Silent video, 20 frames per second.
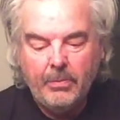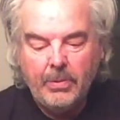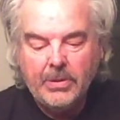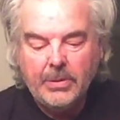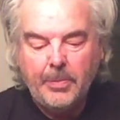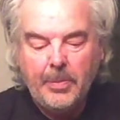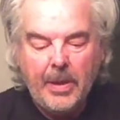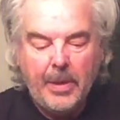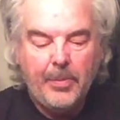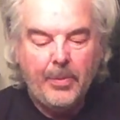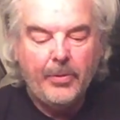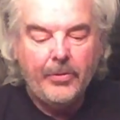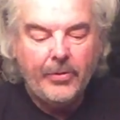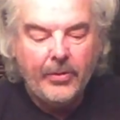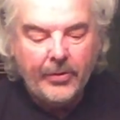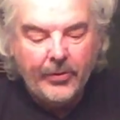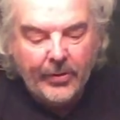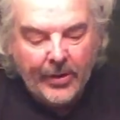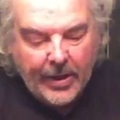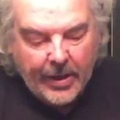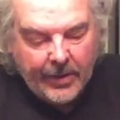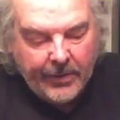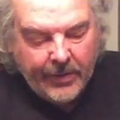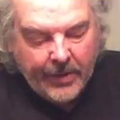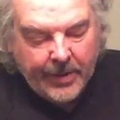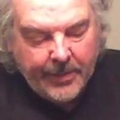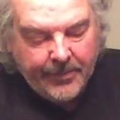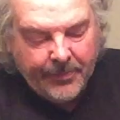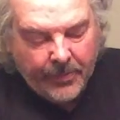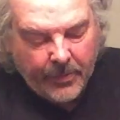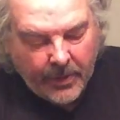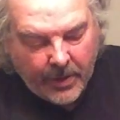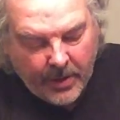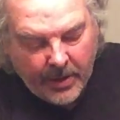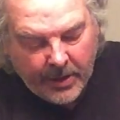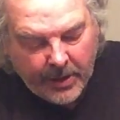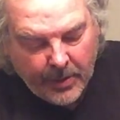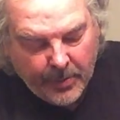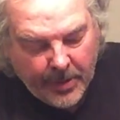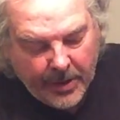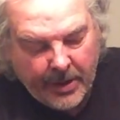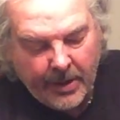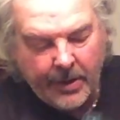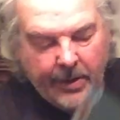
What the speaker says: a bunch of papers inside of it, like you might